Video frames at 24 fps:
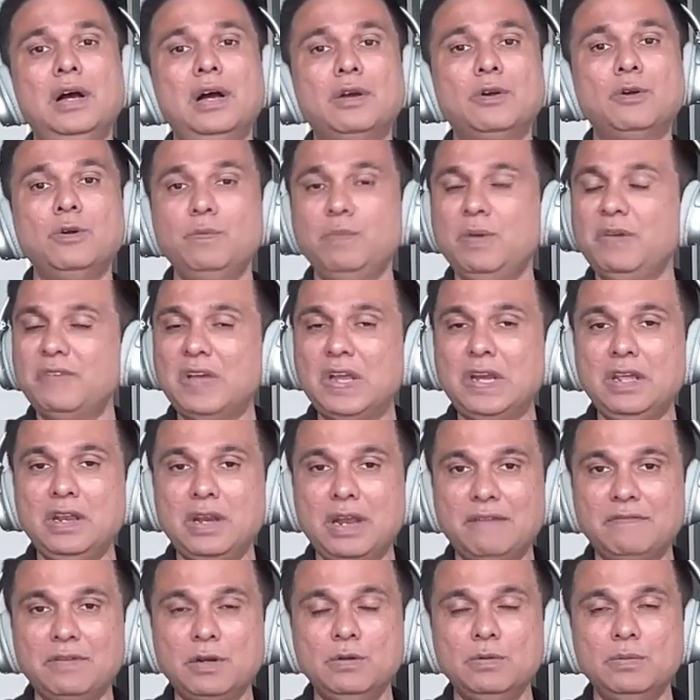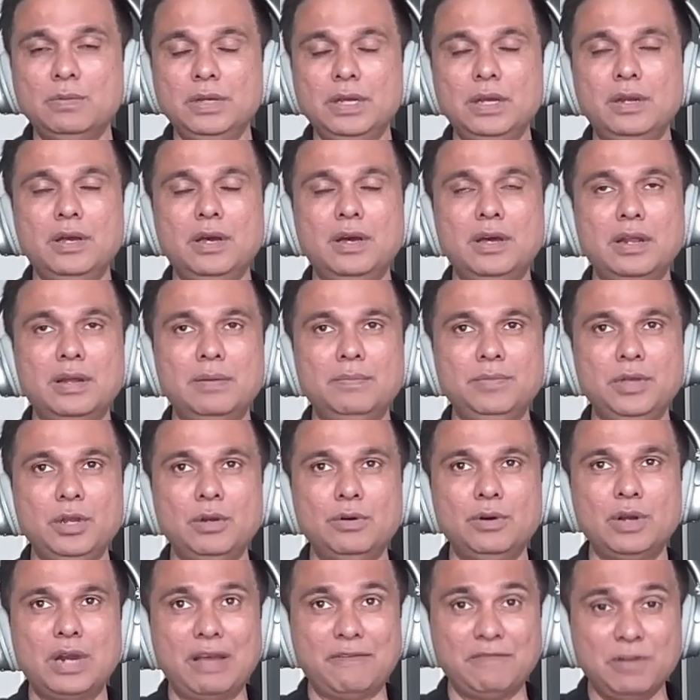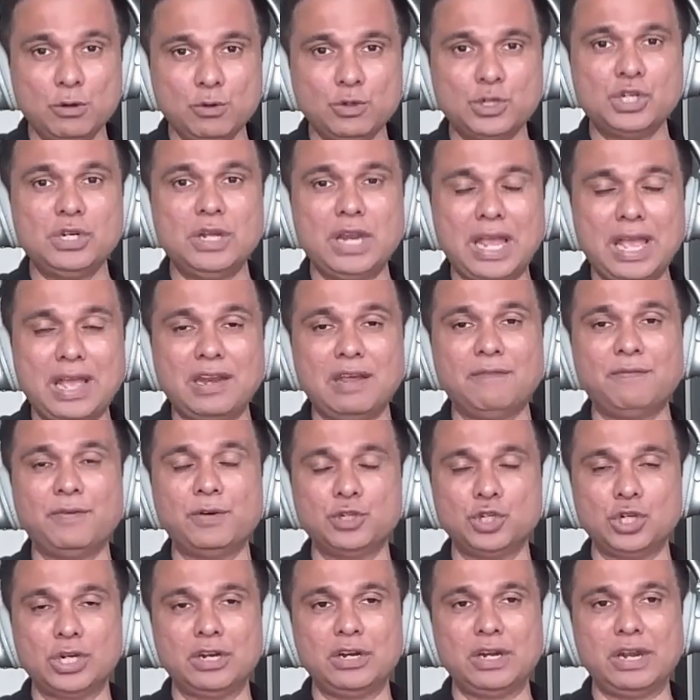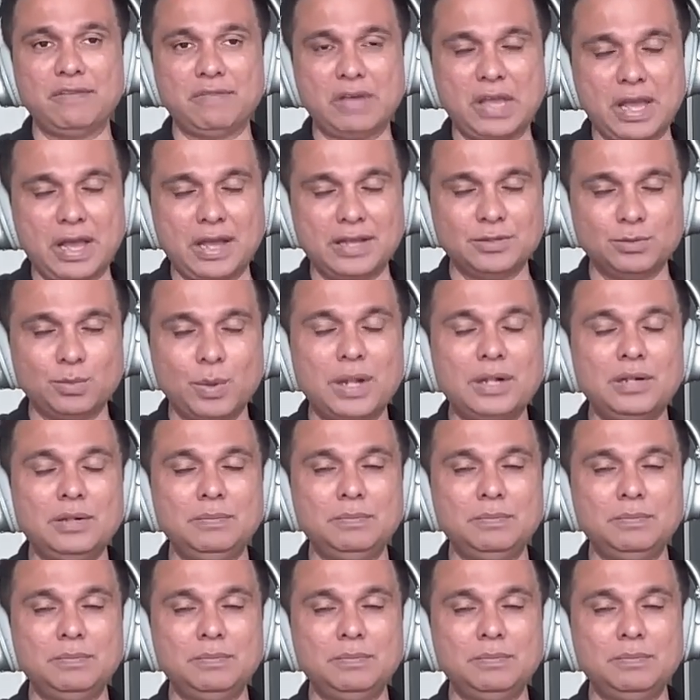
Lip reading: could be very revolutionary area for generative AI as well.